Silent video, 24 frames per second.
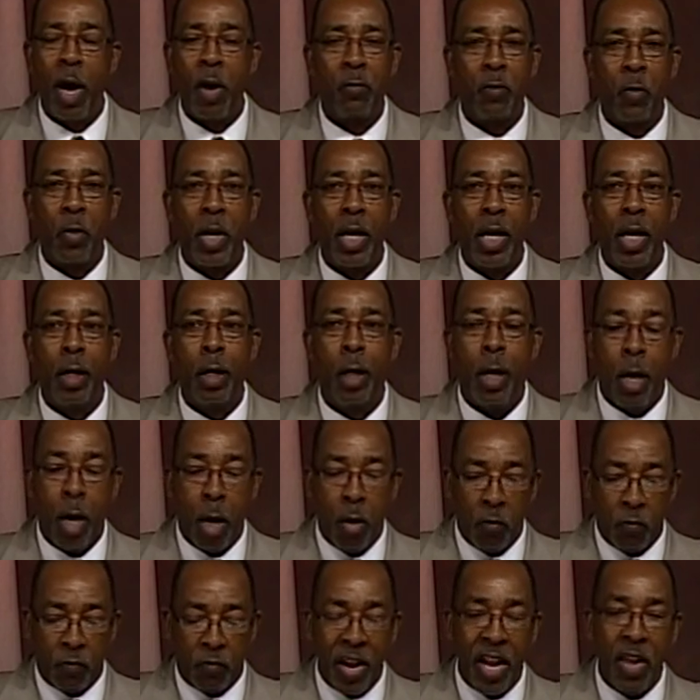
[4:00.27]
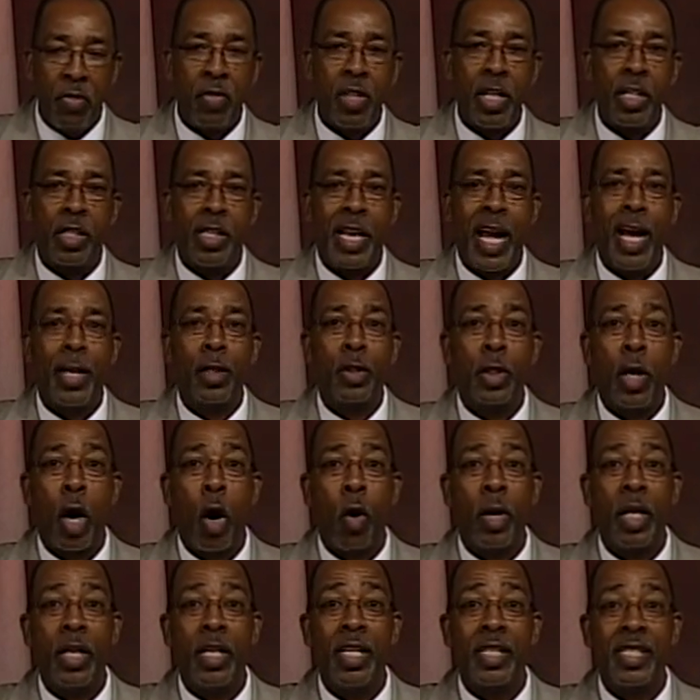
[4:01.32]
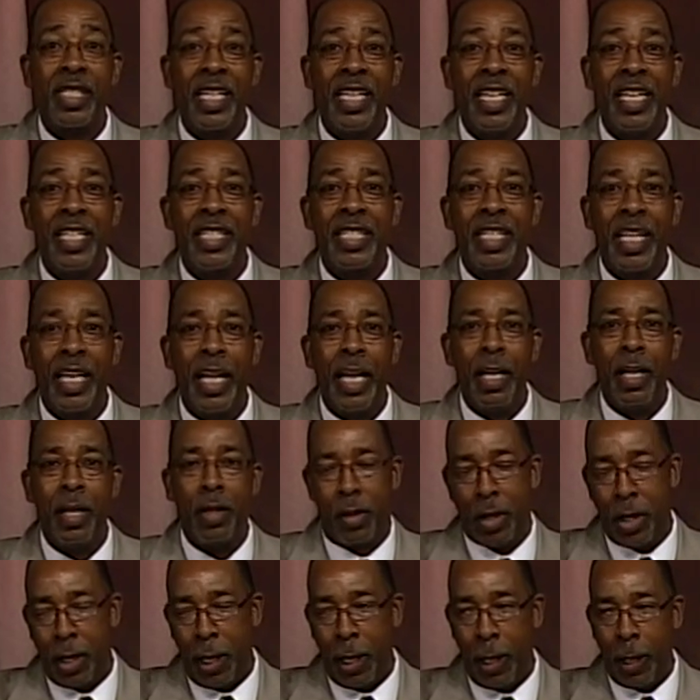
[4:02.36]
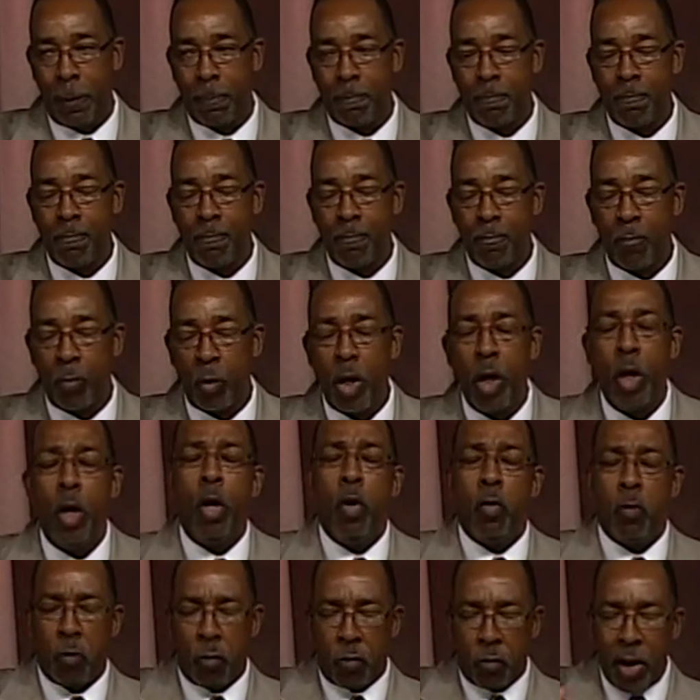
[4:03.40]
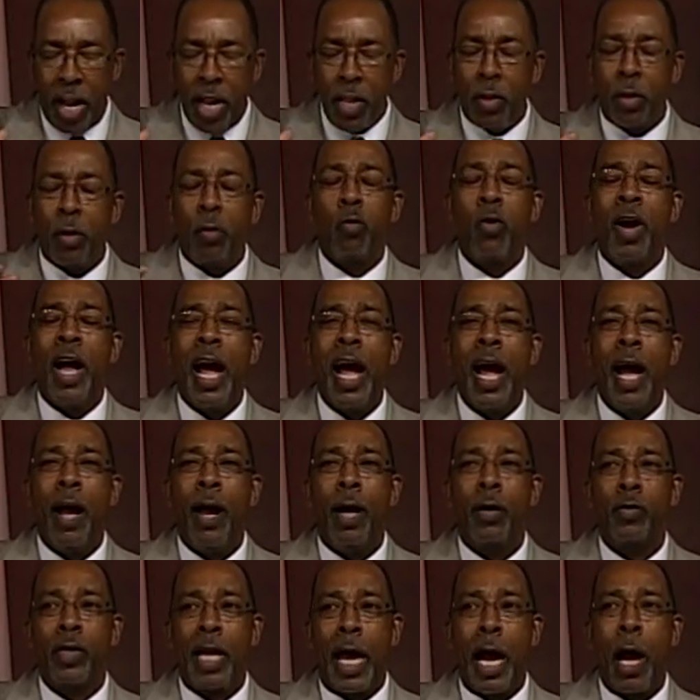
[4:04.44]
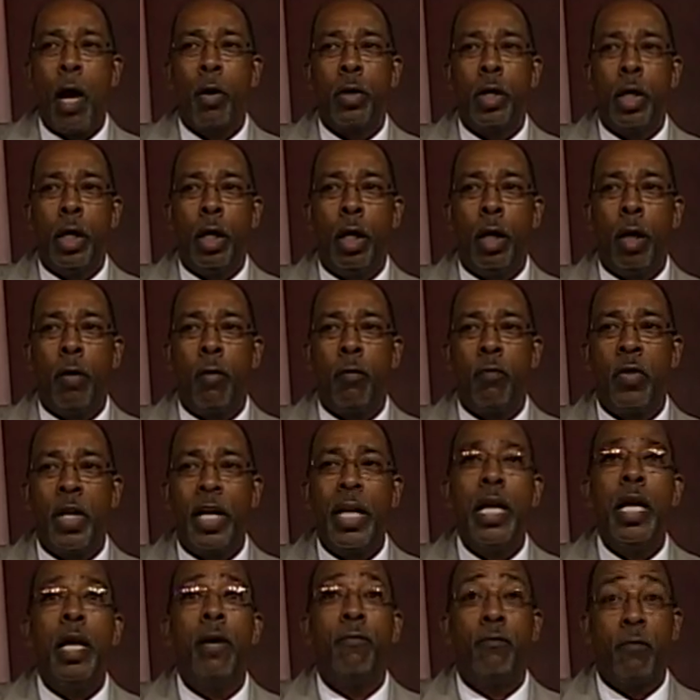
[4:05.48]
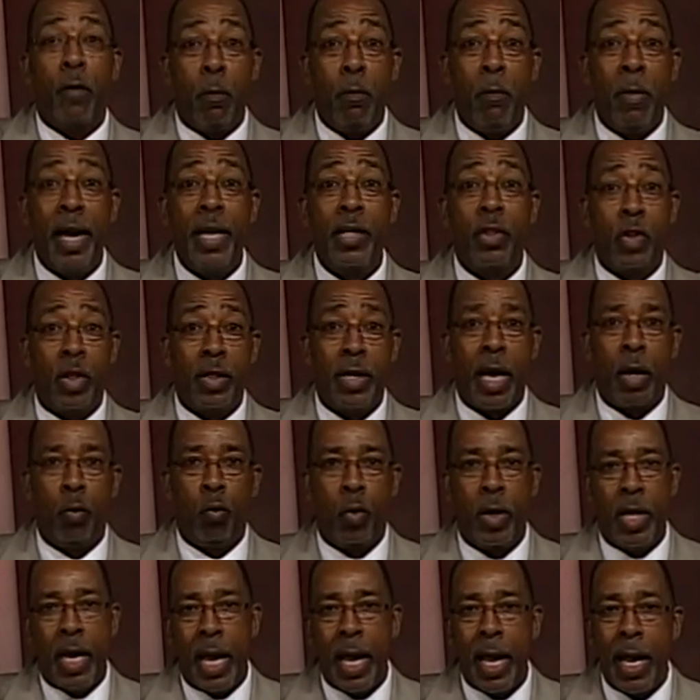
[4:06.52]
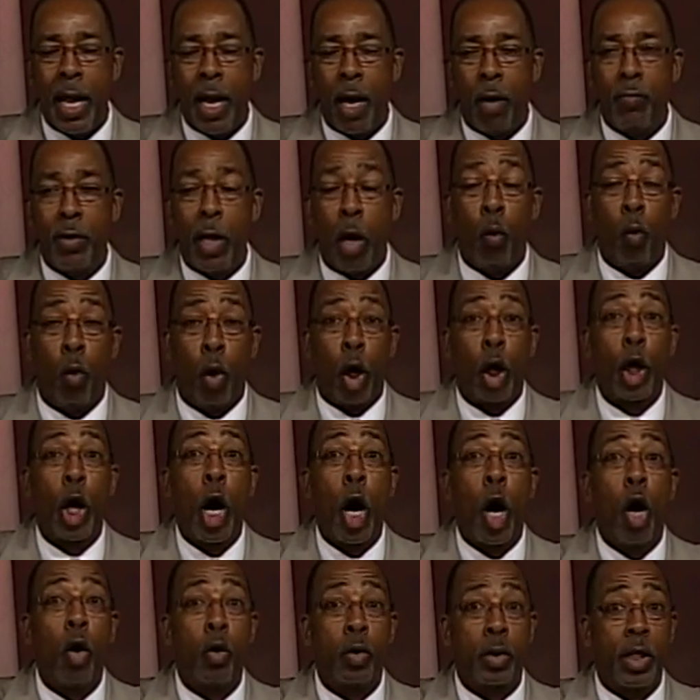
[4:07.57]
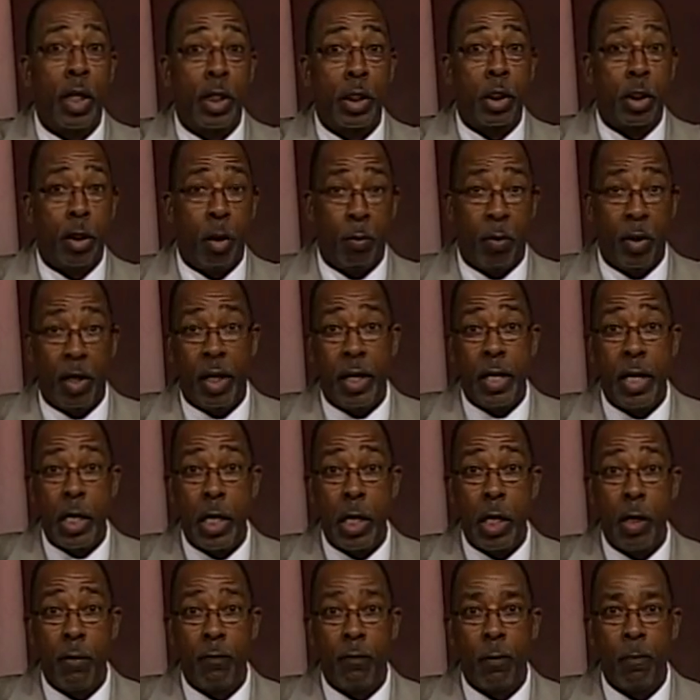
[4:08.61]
friend, faith is not talking us into anything. Faith derives out of the information that we have that will cause us to believe.